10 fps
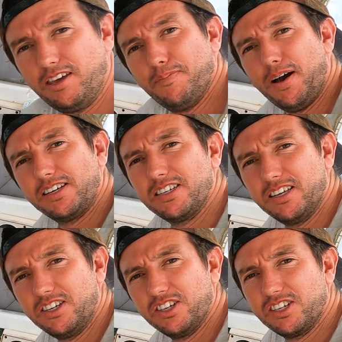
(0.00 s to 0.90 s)
you
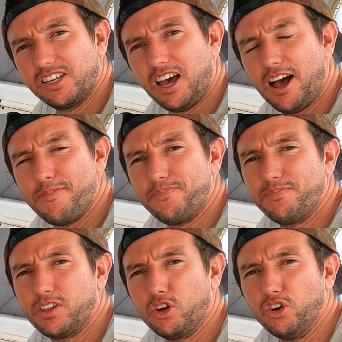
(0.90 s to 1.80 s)
basically just start
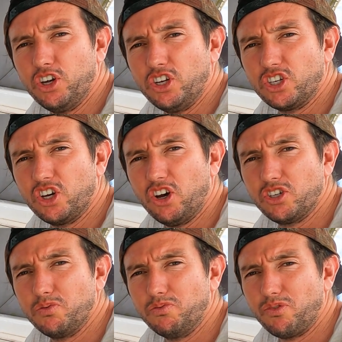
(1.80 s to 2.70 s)
cooking your
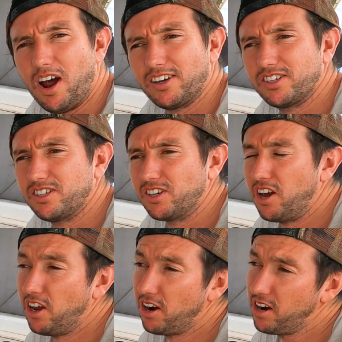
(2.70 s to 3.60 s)
toast with rust.
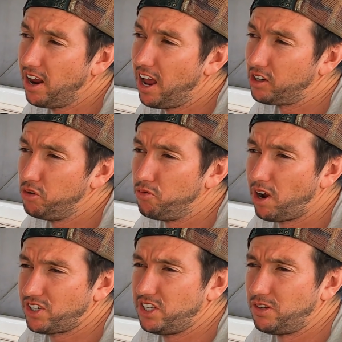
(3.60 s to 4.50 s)
So I don't know how good
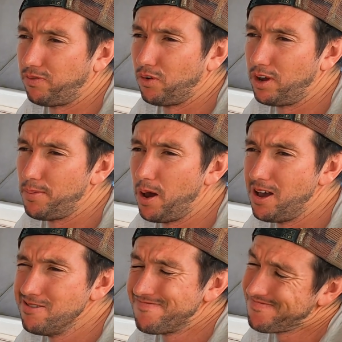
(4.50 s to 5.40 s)
rust is for you,
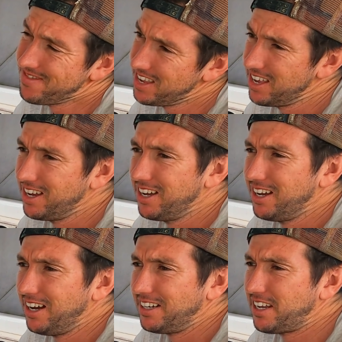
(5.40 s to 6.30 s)
but
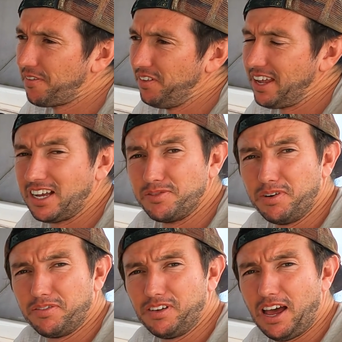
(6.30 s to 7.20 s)
it definitely adds a
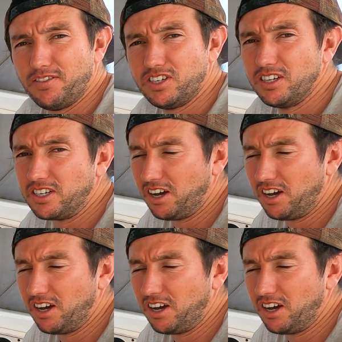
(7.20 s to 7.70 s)
bit of flavour to your